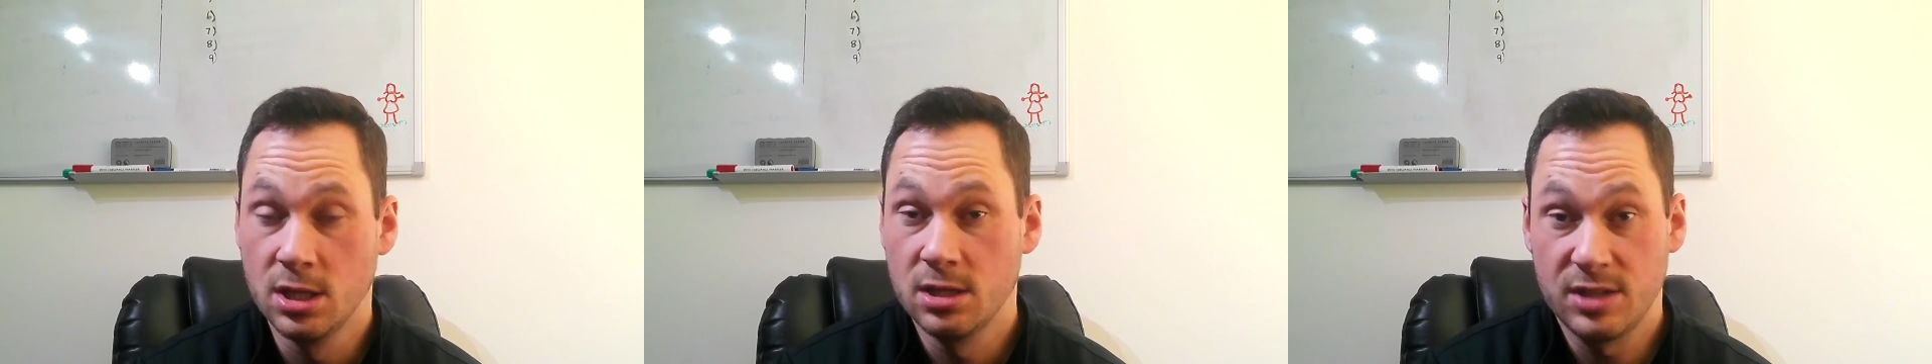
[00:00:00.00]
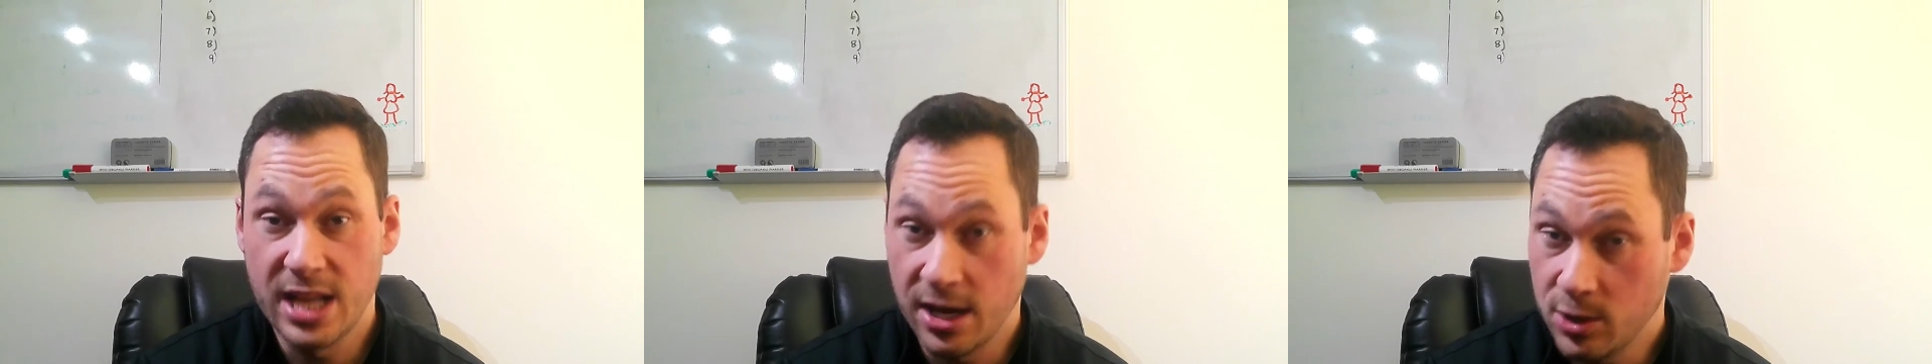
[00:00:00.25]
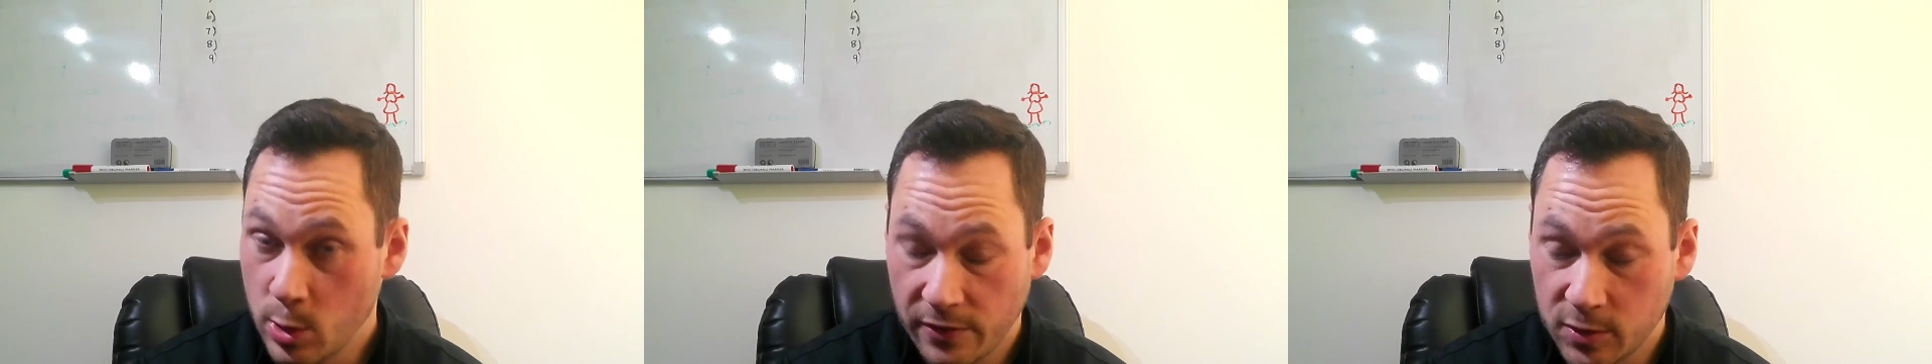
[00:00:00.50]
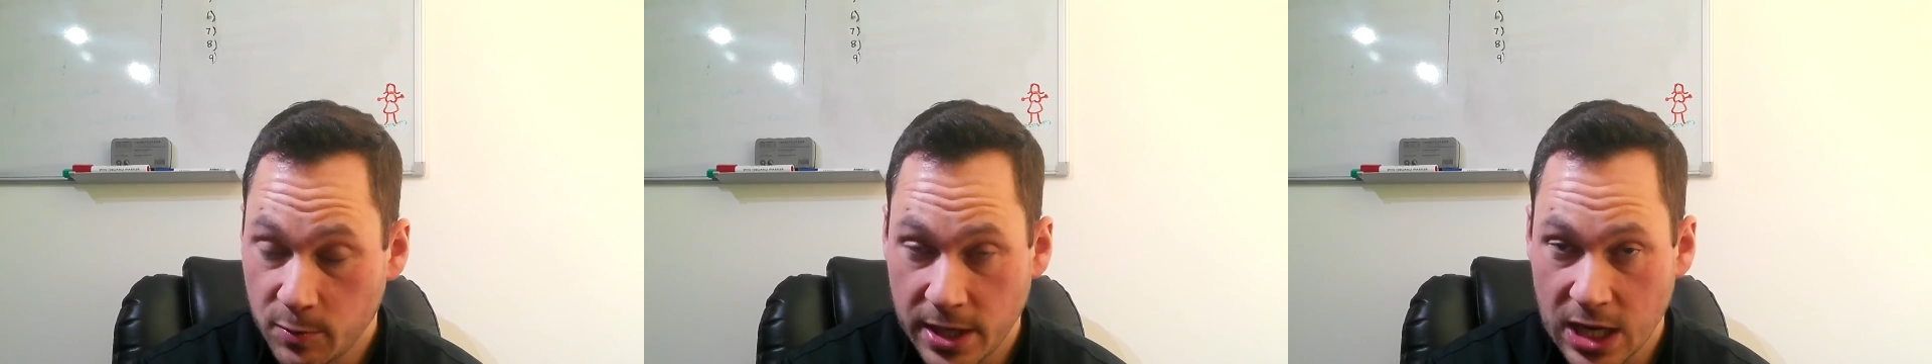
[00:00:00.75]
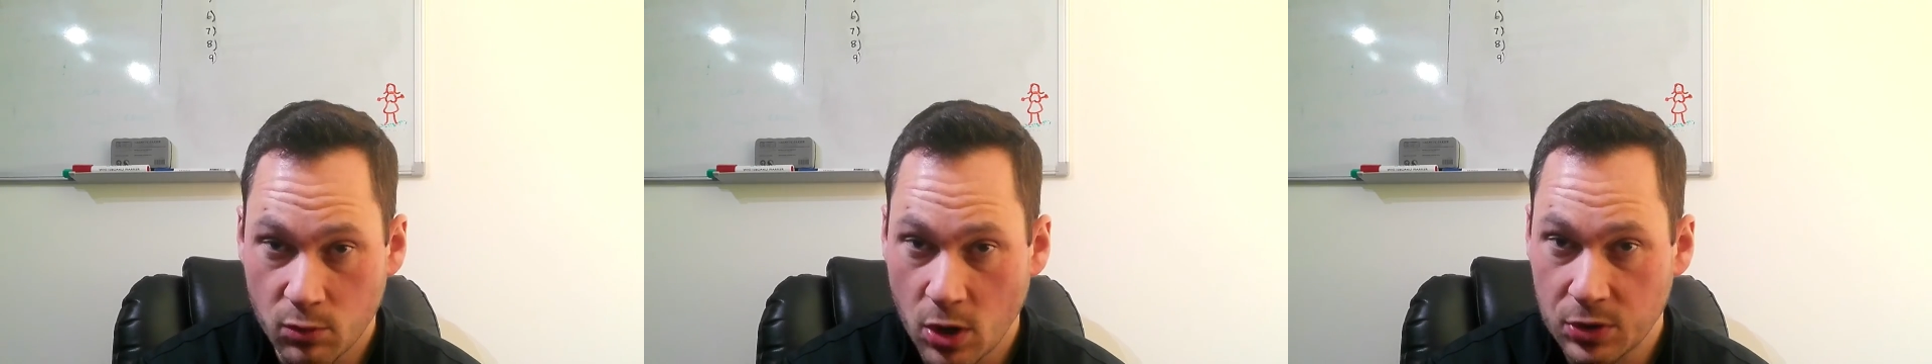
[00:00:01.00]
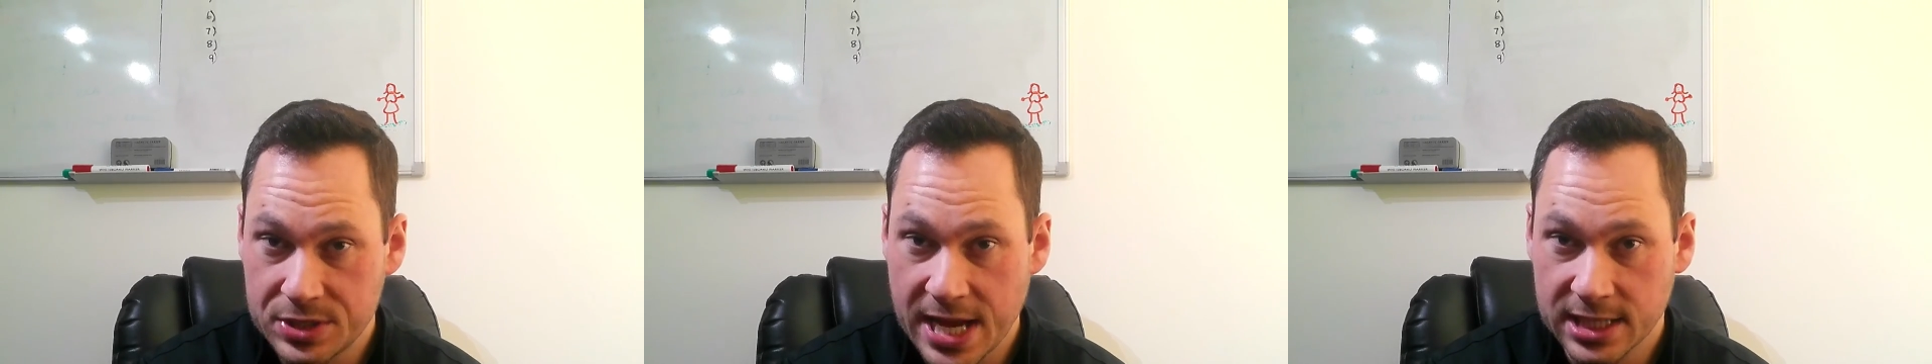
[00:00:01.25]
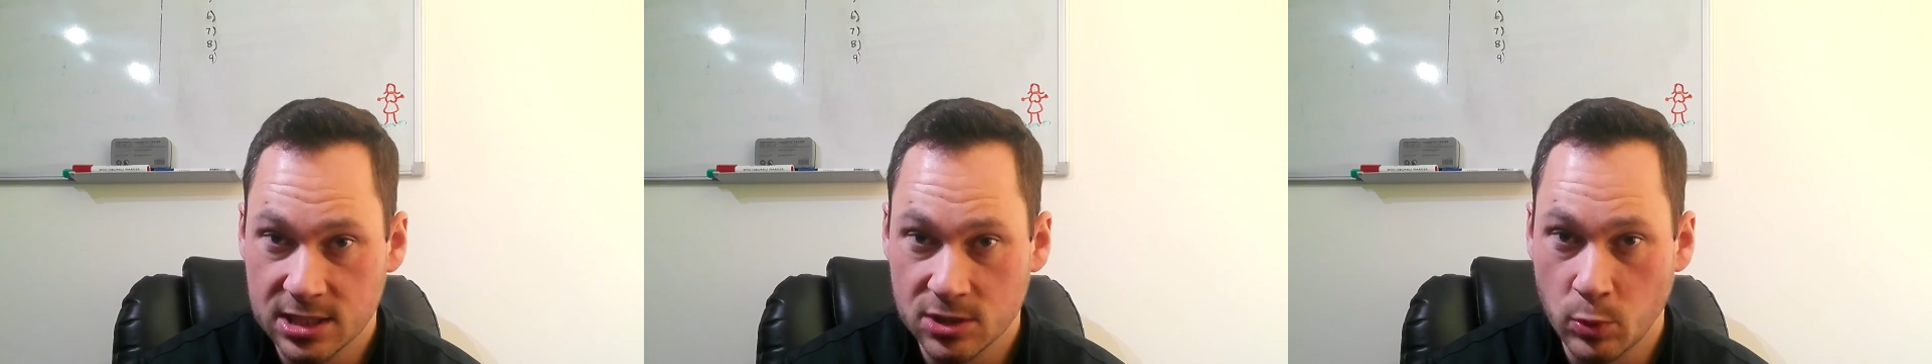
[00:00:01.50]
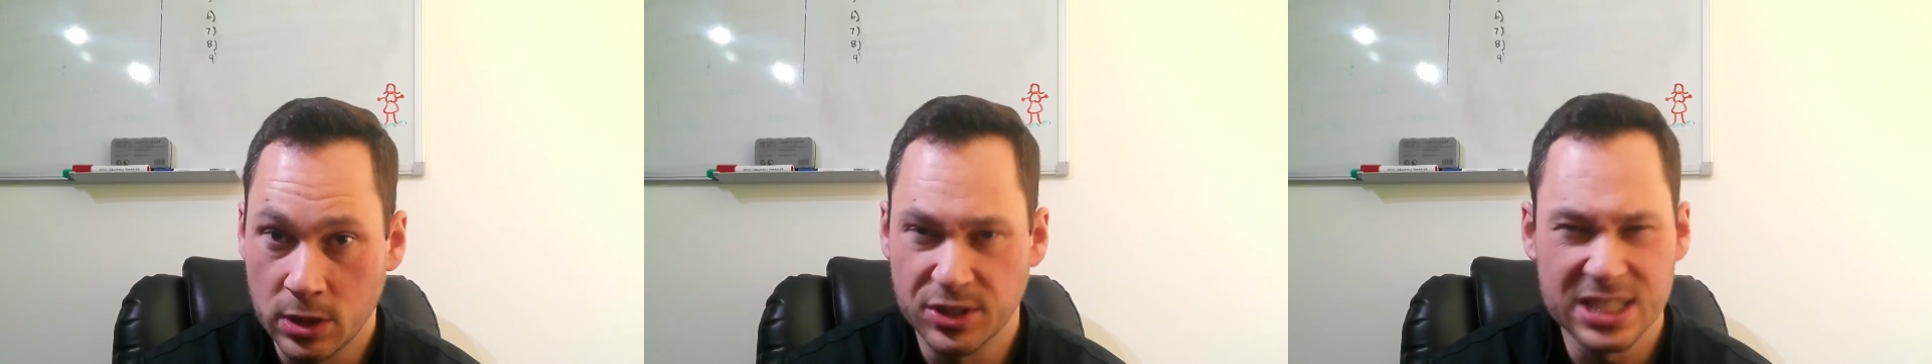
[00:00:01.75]
Now you have to pay a road tax as
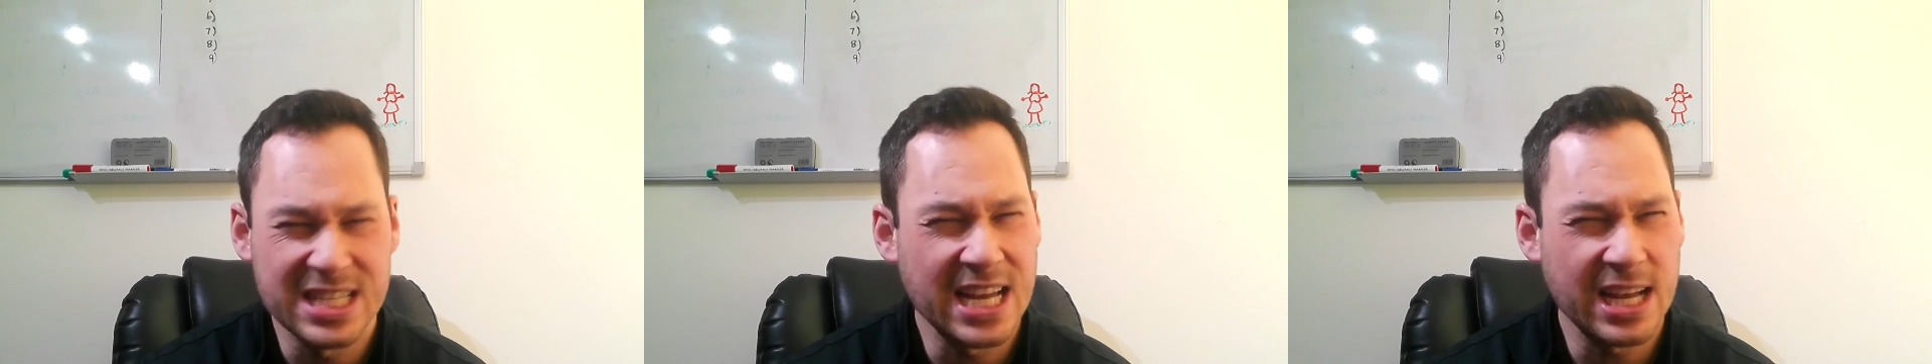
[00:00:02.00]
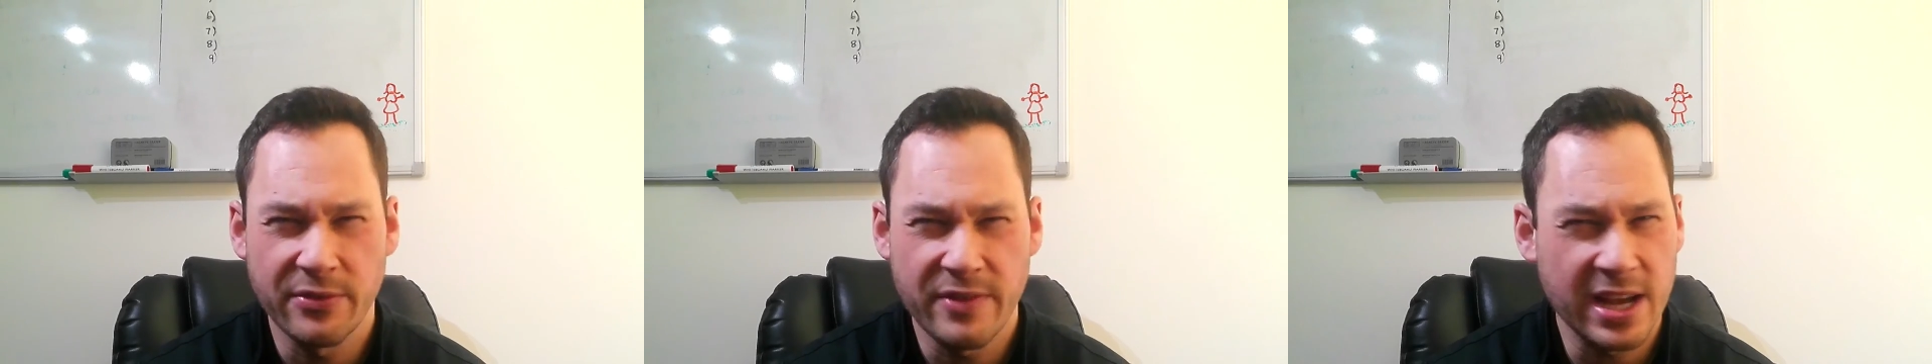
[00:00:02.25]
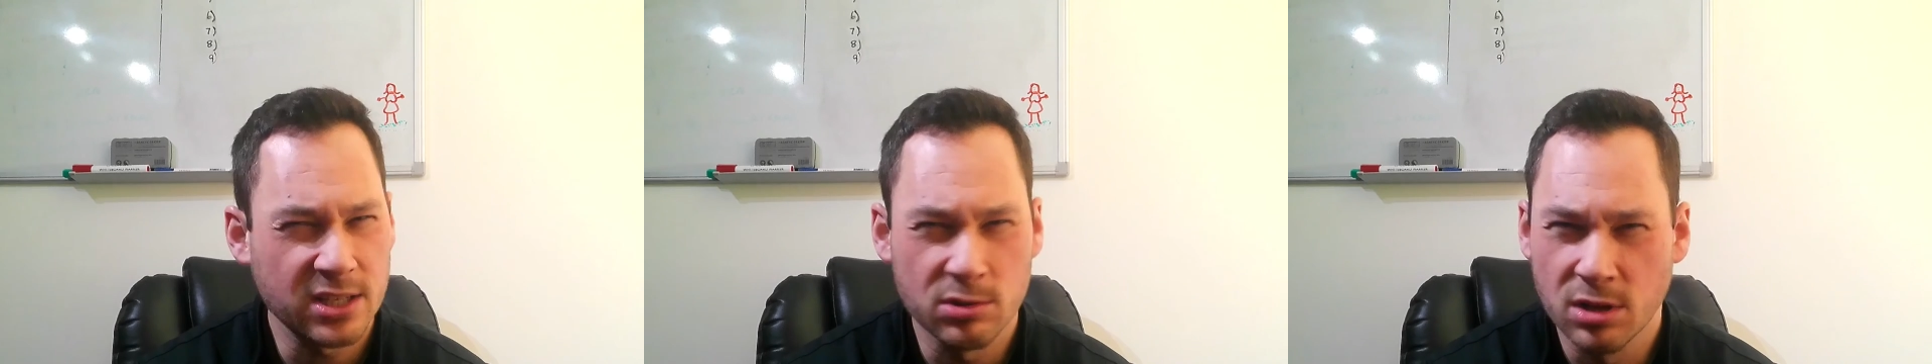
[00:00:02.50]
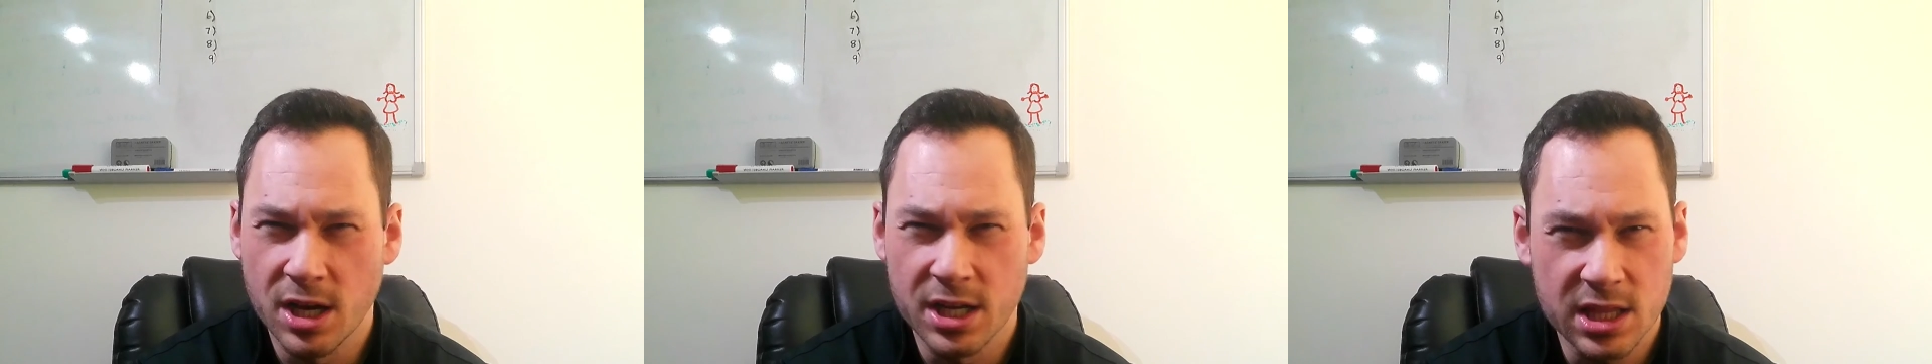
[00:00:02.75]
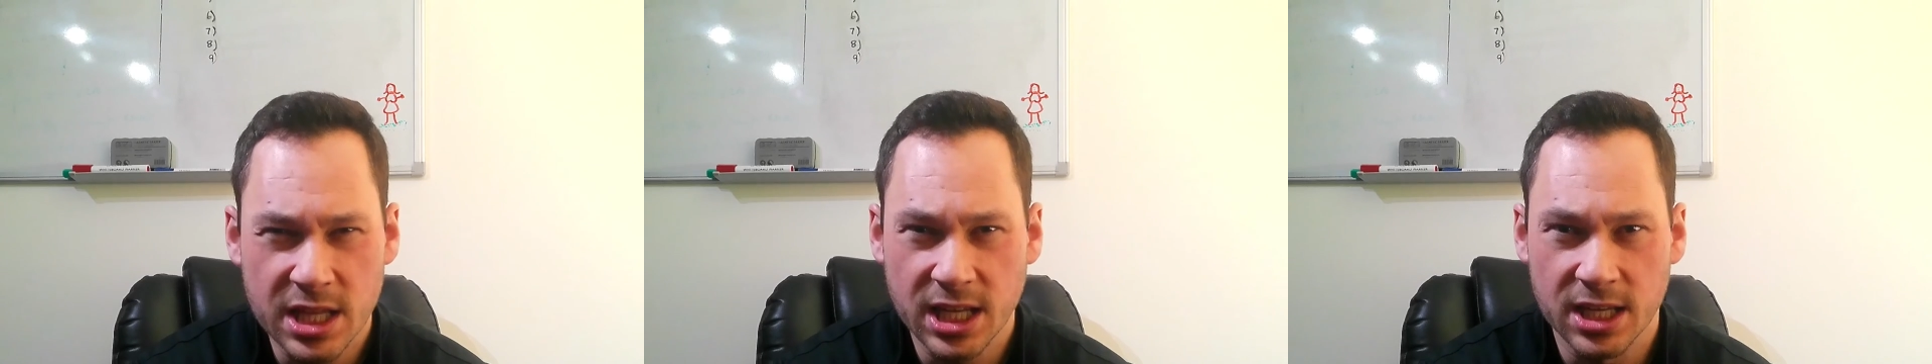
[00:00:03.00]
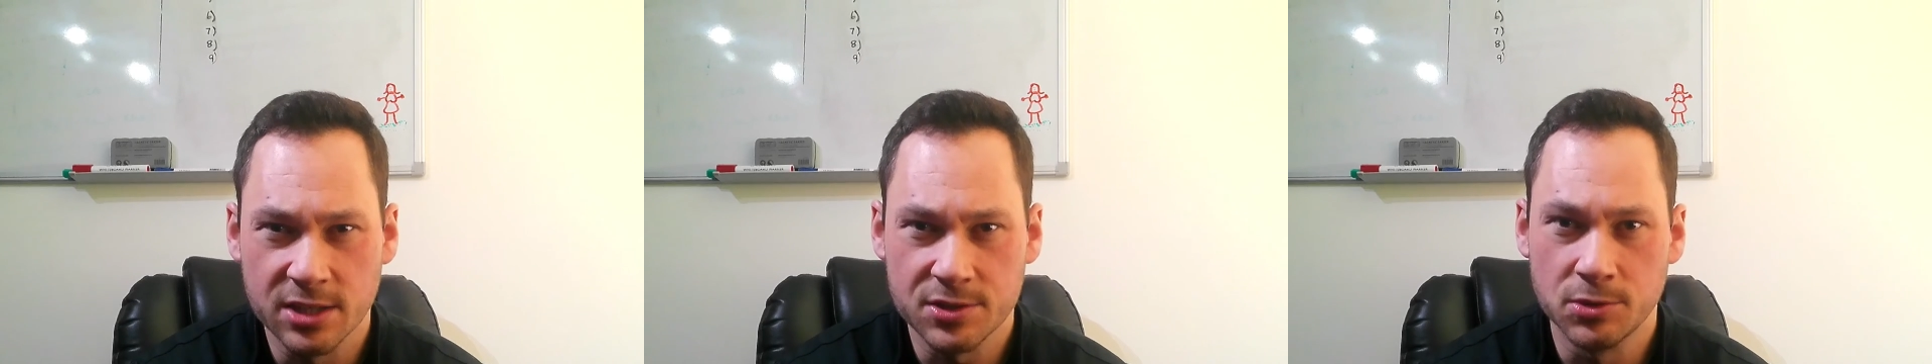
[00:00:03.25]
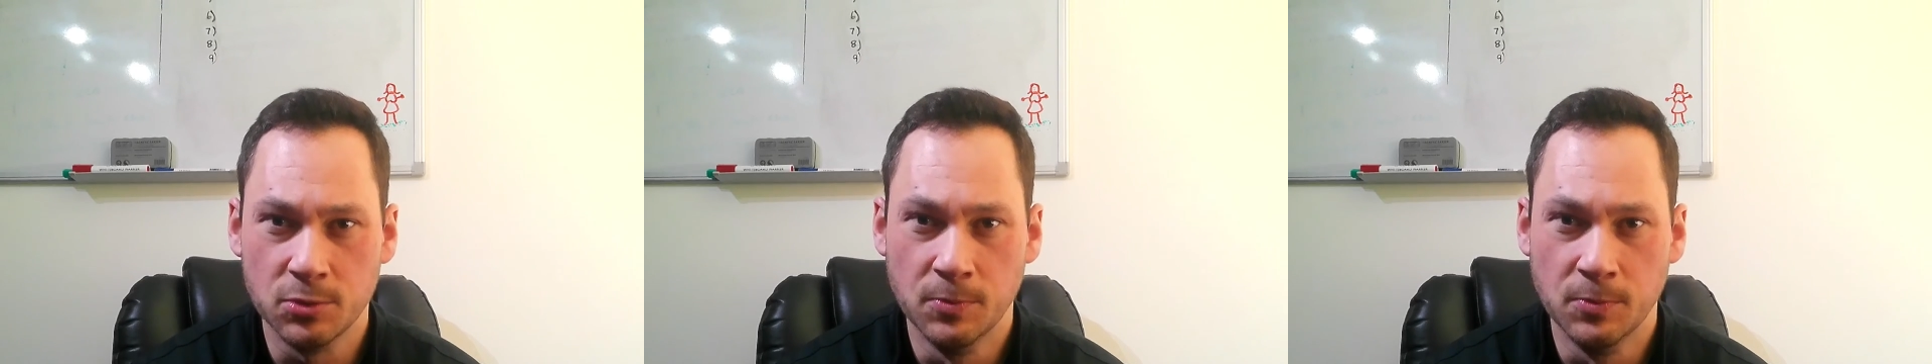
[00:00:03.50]
well. Does that affect your line of thinking at all?